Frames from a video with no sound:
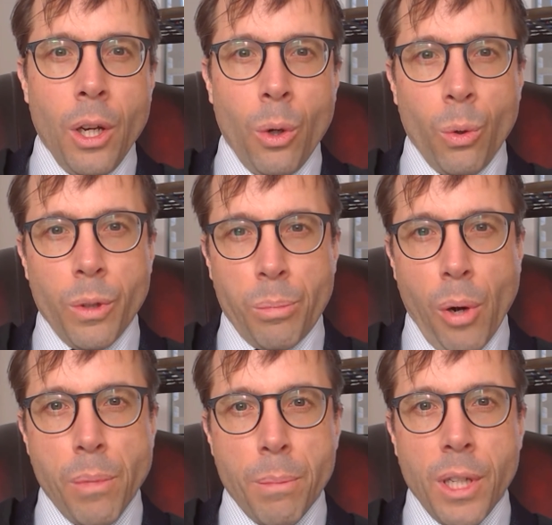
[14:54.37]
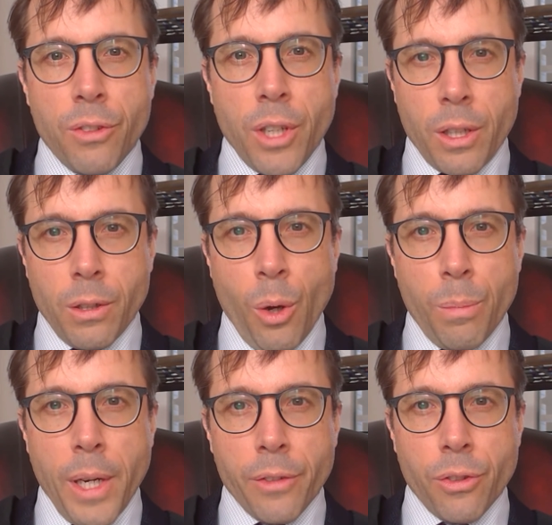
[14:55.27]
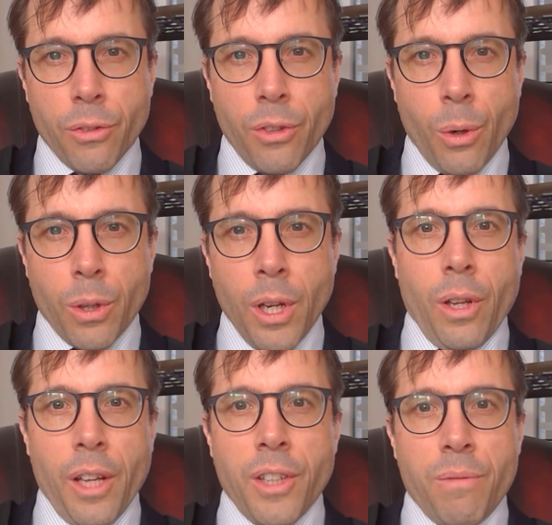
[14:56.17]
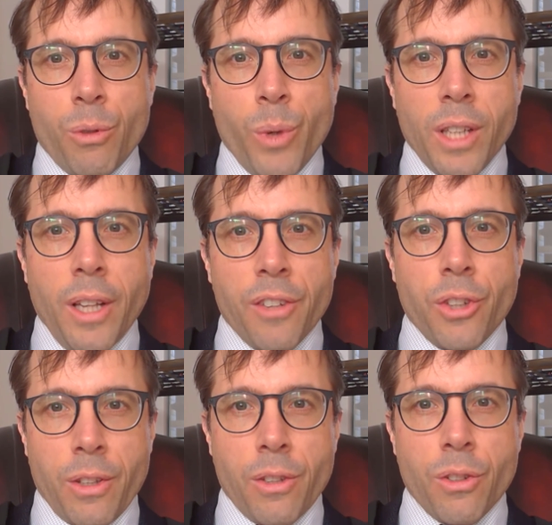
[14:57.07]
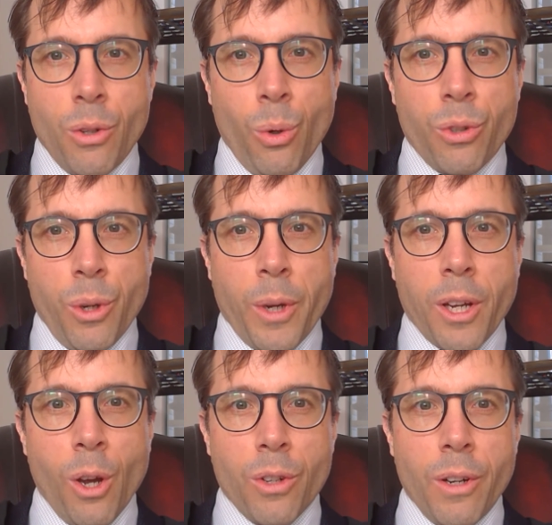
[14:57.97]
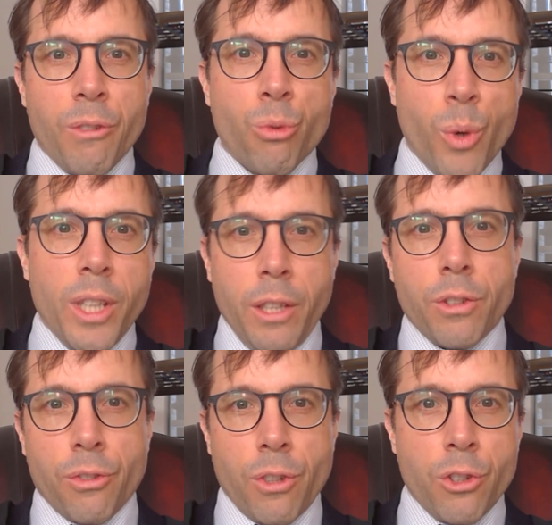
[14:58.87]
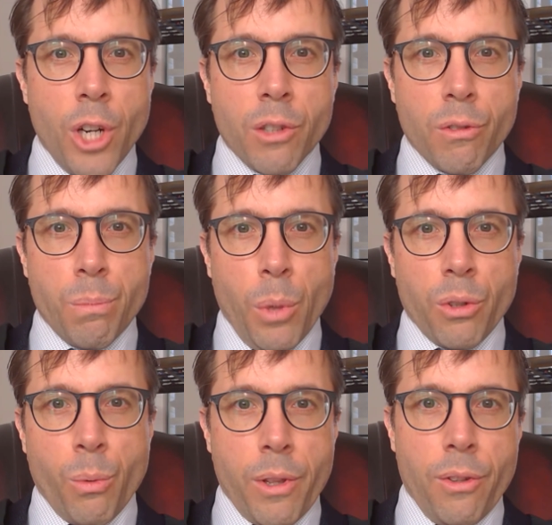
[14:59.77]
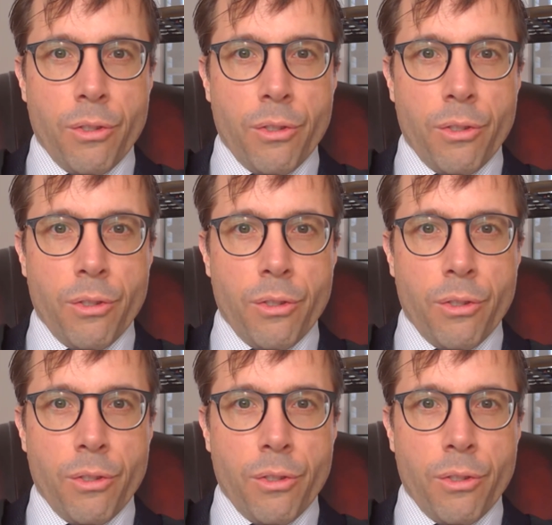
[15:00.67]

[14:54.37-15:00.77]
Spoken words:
all the probability and lower bounds and so on, and even realizing that an autoencoder is really just a generative model with a